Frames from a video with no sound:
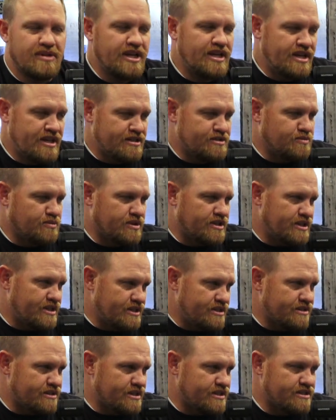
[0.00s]
it is what it
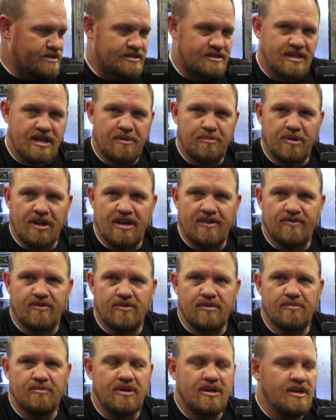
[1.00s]
is. This is that
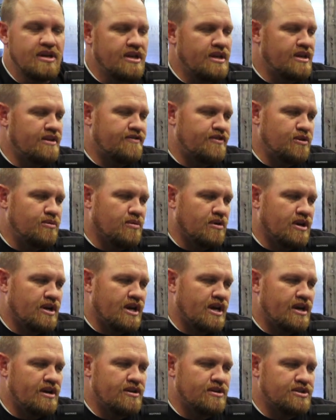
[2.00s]
platform. If you want
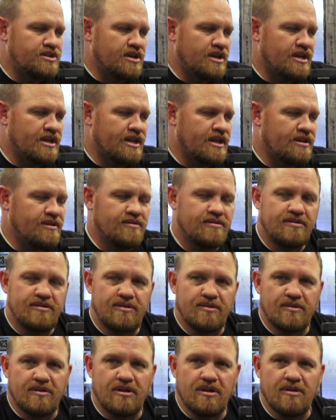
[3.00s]
a higher shot count,
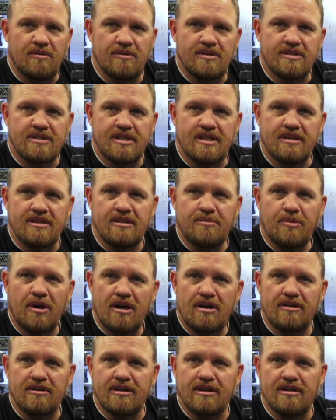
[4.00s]
you can always get the
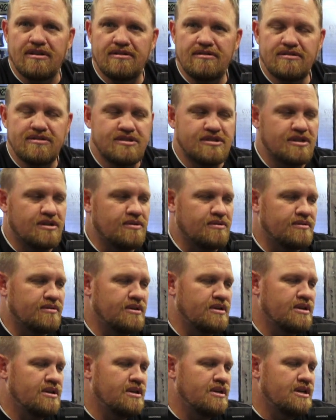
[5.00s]
bottle gun. So
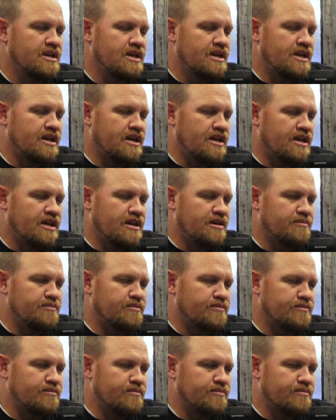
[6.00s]

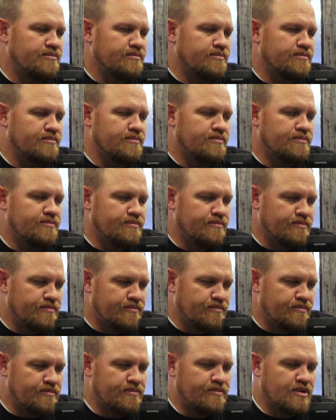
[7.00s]
um,
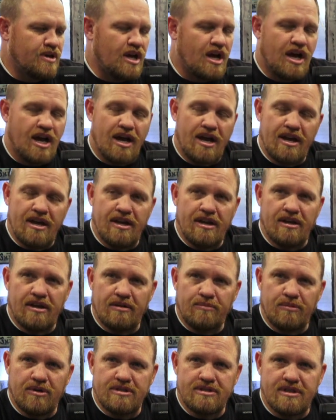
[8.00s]

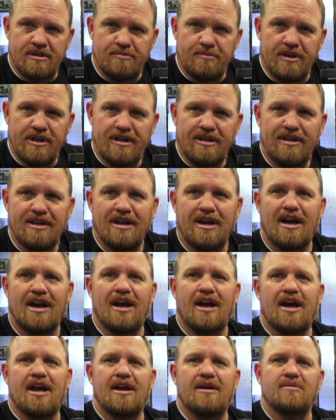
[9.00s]
I must admit,
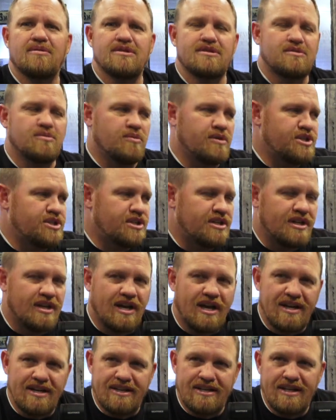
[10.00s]
I was
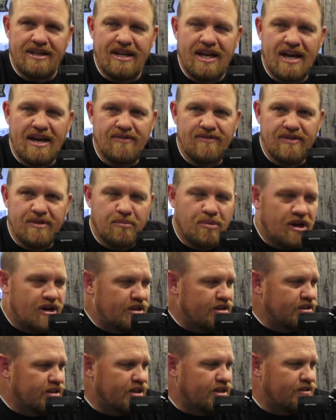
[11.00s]
wishing I did have the
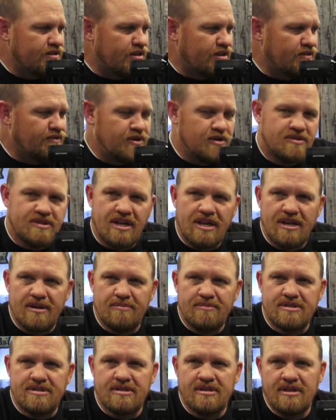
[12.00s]
bottle gun a few
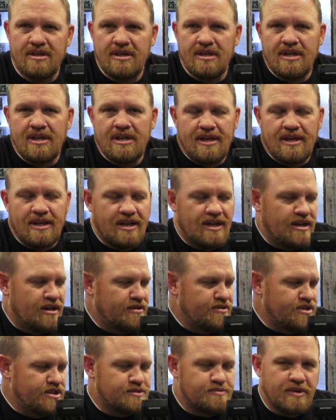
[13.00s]
times
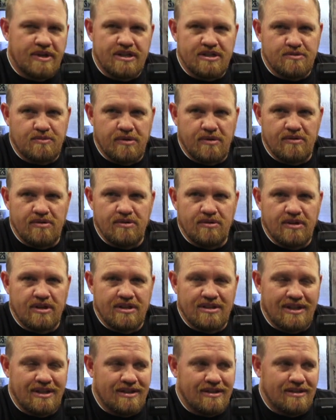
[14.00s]
uh, just because we were
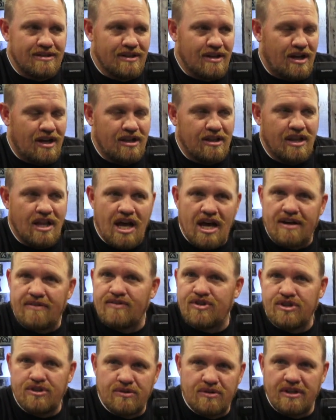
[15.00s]
doing like a lot
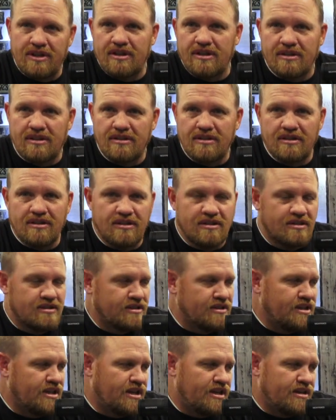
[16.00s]
of shooting.
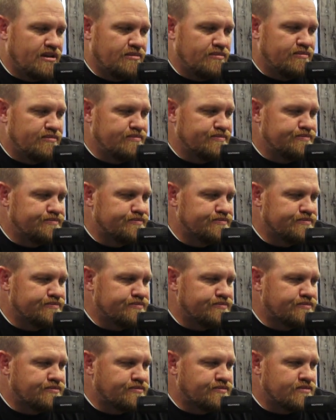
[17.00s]
Um,
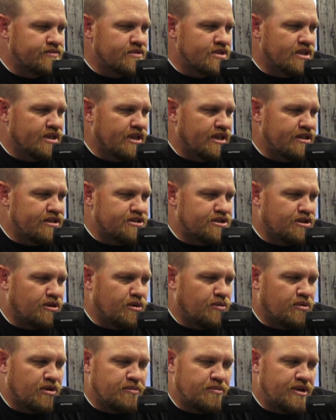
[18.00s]
and
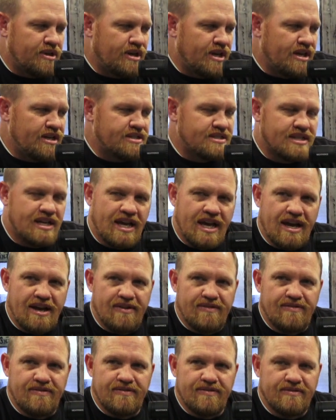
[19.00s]
so it would have been nice to
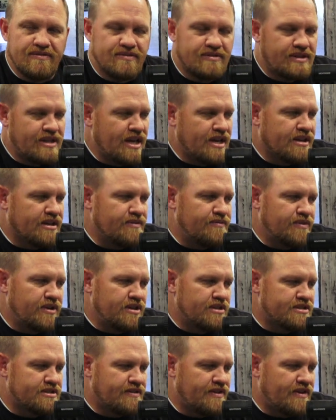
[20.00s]
have that
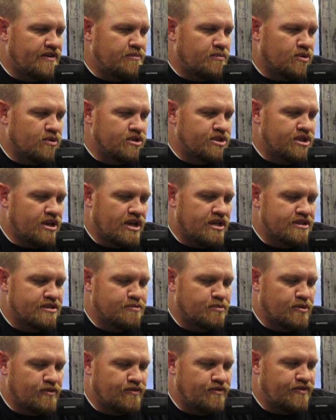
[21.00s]
convenience of having more shots
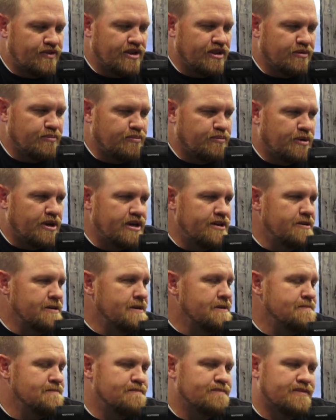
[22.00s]
per fill. But
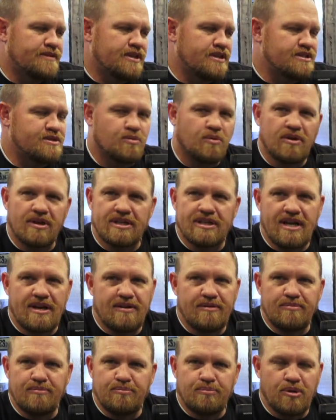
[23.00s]
this worked
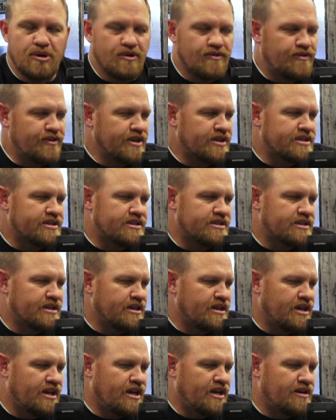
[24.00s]
out perfect.
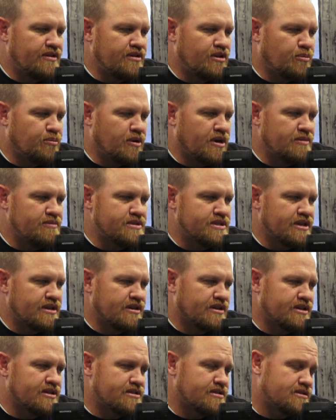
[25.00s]
Uh, no problems there
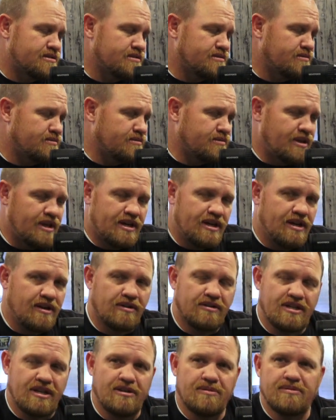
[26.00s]
because we had an
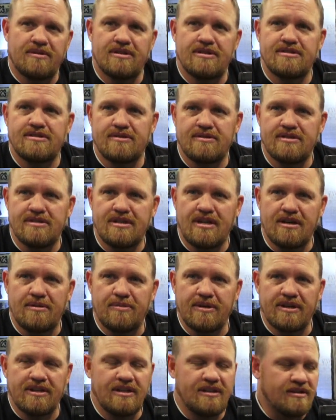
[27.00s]
air tank with us, so it's not a
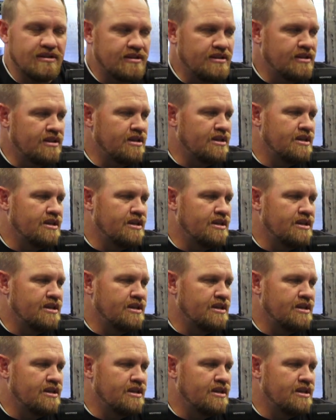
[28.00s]
big deal.